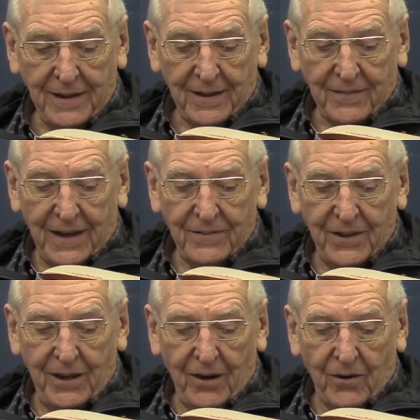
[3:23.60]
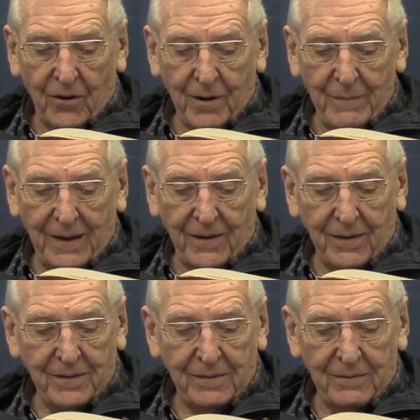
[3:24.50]
that the Oramel
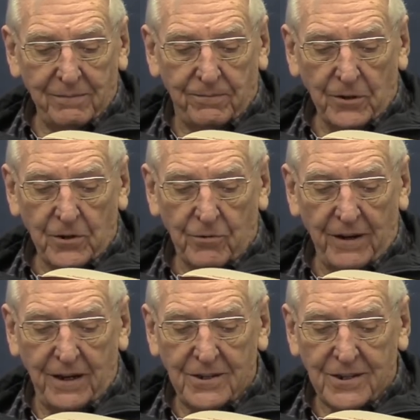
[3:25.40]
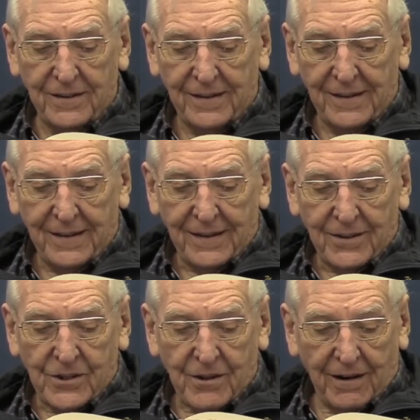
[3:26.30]
fir trees
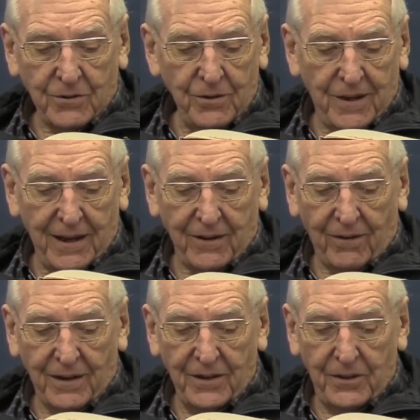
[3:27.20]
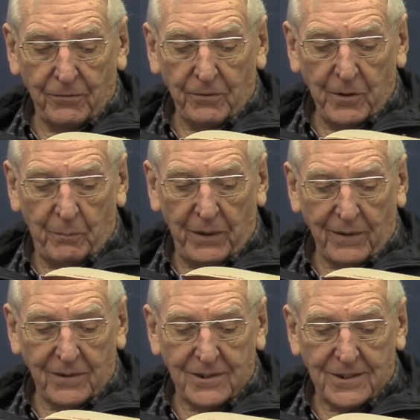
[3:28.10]
start to take on a different
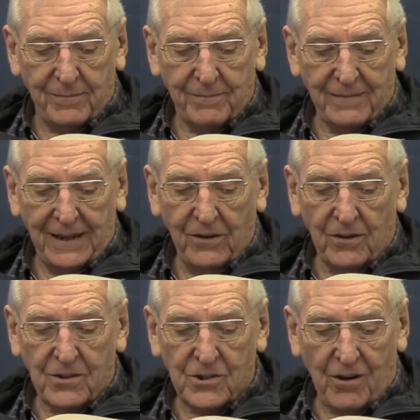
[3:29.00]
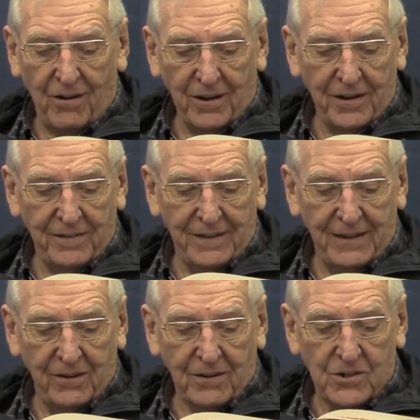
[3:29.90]
appearance. They looked solid. They
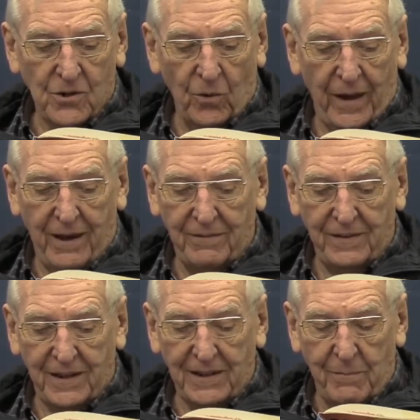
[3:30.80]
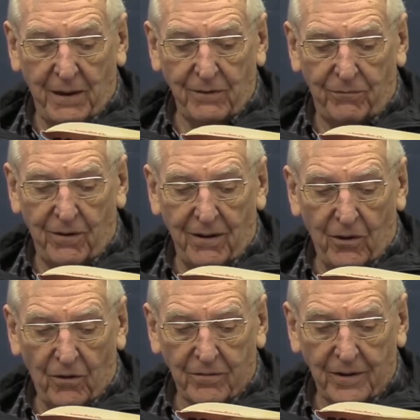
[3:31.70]
looked so heavy that they might
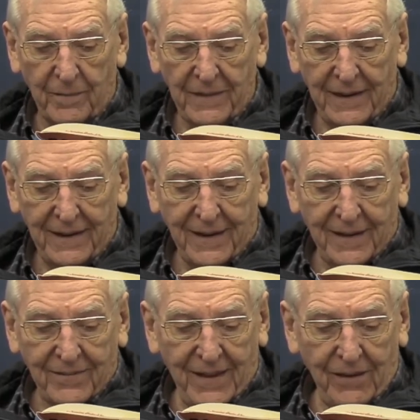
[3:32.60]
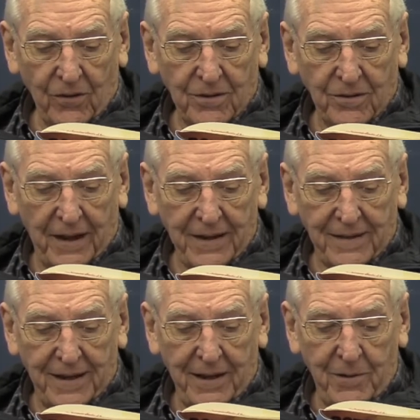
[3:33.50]
fall over. They looked like
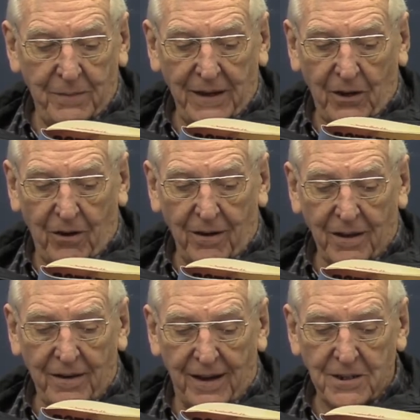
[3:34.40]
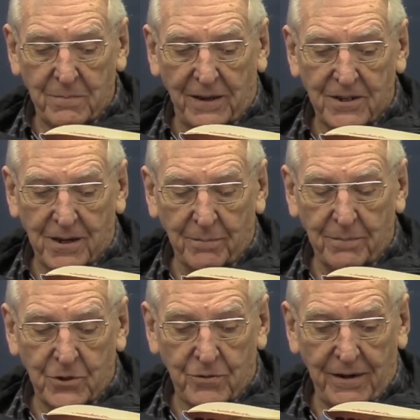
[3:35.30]
they had been colonized by
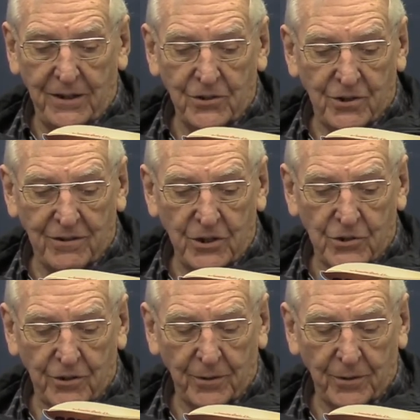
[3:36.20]
some strange creature.